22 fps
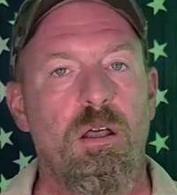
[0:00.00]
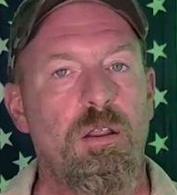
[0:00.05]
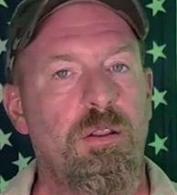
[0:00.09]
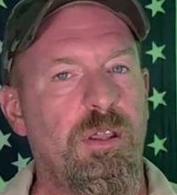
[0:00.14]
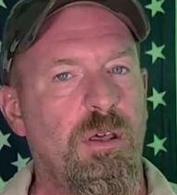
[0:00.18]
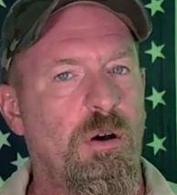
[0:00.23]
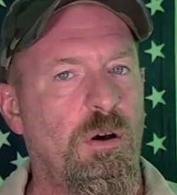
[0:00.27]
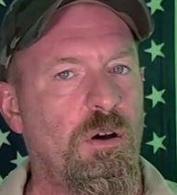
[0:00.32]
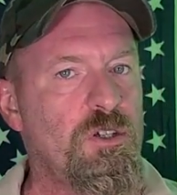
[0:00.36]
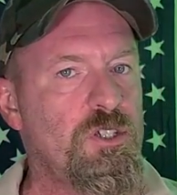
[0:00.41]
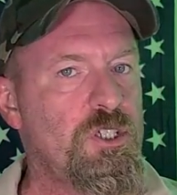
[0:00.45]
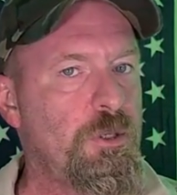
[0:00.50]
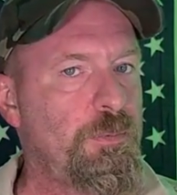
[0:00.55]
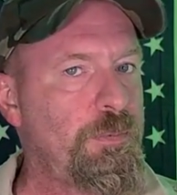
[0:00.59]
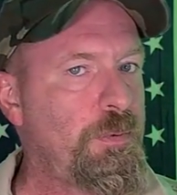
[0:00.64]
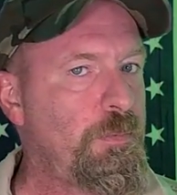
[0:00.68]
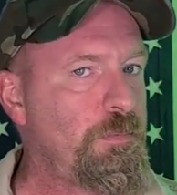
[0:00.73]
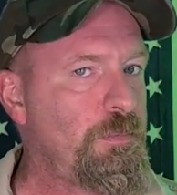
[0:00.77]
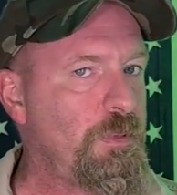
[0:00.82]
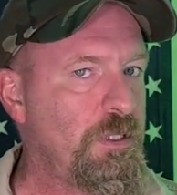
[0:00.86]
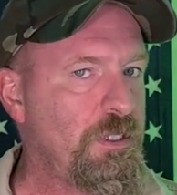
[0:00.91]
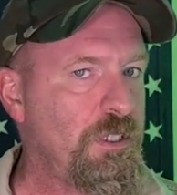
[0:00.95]
They all ship
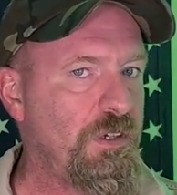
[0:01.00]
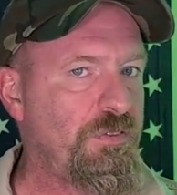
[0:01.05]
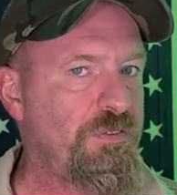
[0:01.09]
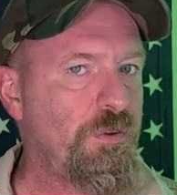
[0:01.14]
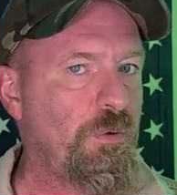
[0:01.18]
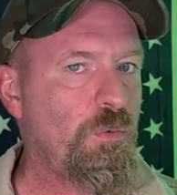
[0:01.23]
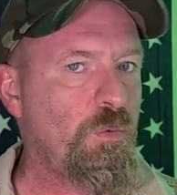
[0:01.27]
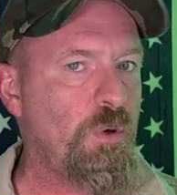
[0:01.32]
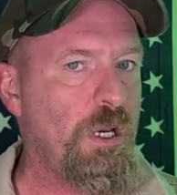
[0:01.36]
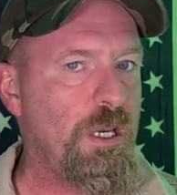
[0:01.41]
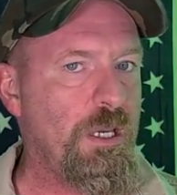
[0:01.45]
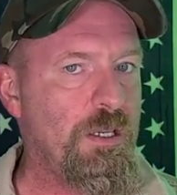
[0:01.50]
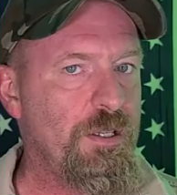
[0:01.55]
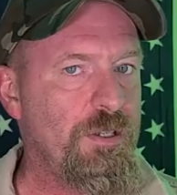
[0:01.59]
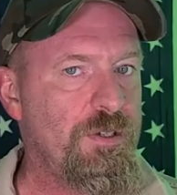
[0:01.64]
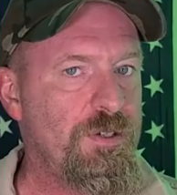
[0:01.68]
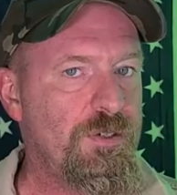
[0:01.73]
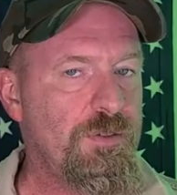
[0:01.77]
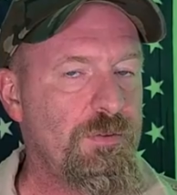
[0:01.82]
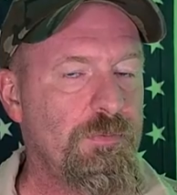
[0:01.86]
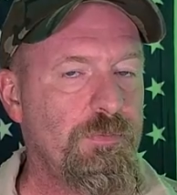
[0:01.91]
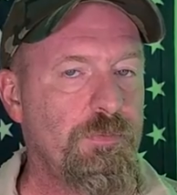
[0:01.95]
them in different
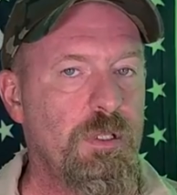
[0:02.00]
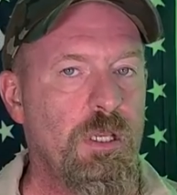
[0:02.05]
ways.